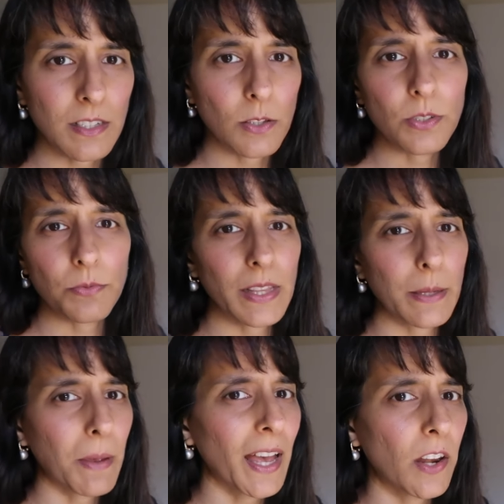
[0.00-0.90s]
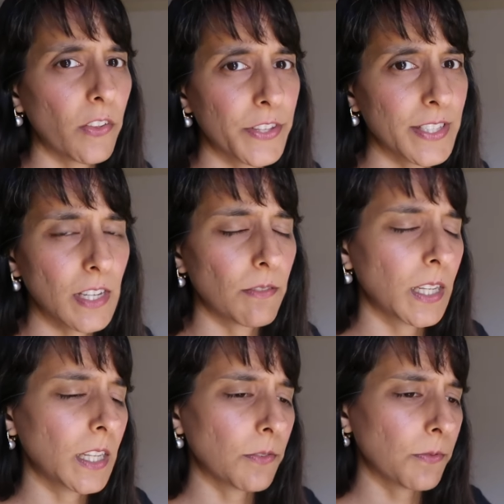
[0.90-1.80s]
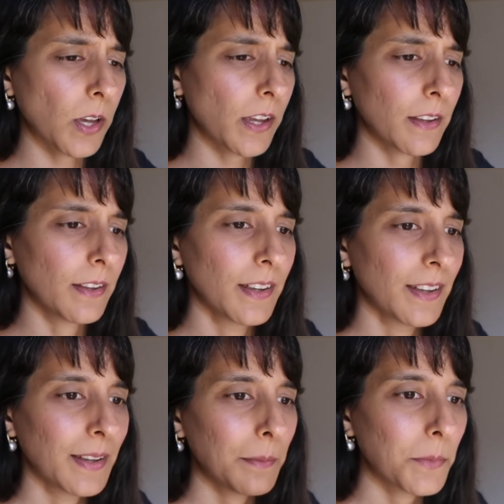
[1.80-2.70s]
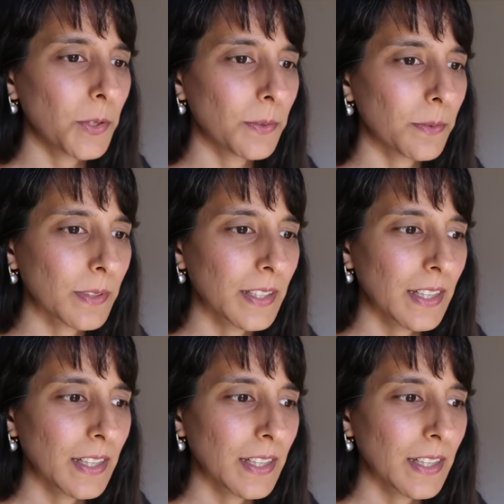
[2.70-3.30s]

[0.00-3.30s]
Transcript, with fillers: It looks really bad on the C V if I move.